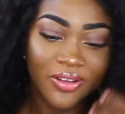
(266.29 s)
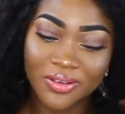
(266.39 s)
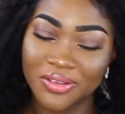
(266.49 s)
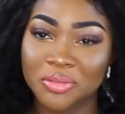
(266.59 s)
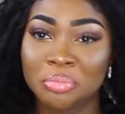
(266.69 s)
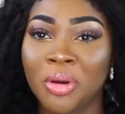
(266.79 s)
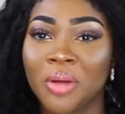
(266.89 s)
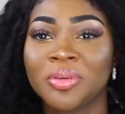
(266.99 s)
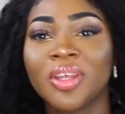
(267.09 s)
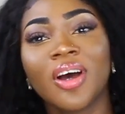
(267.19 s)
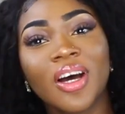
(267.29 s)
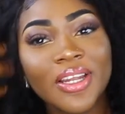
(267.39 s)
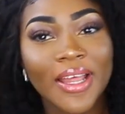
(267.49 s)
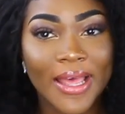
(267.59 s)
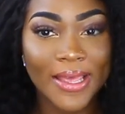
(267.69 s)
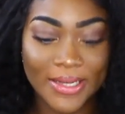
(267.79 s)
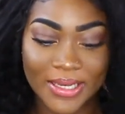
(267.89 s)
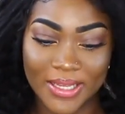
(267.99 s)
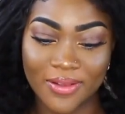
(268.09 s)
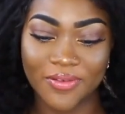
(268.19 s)
So just popped it on and
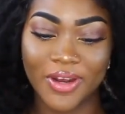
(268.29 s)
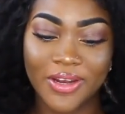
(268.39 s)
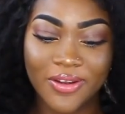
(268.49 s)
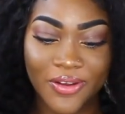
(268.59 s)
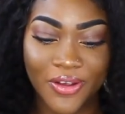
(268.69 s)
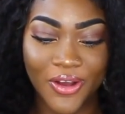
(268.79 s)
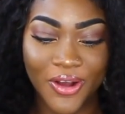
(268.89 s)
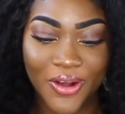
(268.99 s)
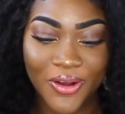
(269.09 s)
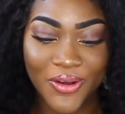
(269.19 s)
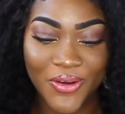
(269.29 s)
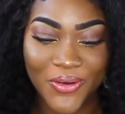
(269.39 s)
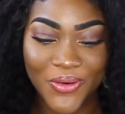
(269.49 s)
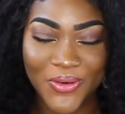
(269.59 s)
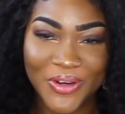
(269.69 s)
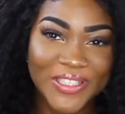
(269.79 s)
it's ready to go.